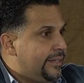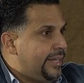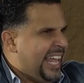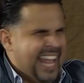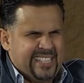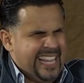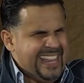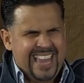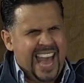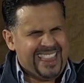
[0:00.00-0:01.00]
And isn't
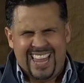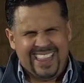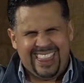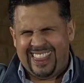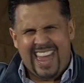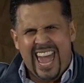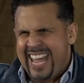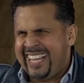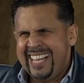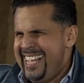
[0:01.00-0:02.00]
that the
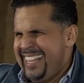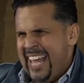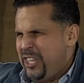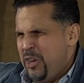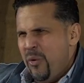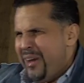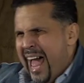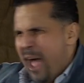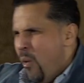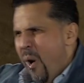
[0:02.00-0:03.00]
thing that you and
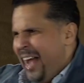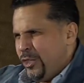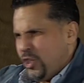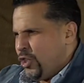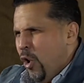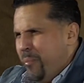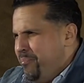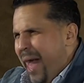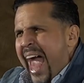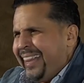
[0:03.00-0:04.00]
I want so
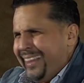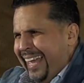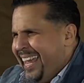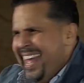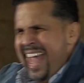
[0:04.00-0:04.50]
badly?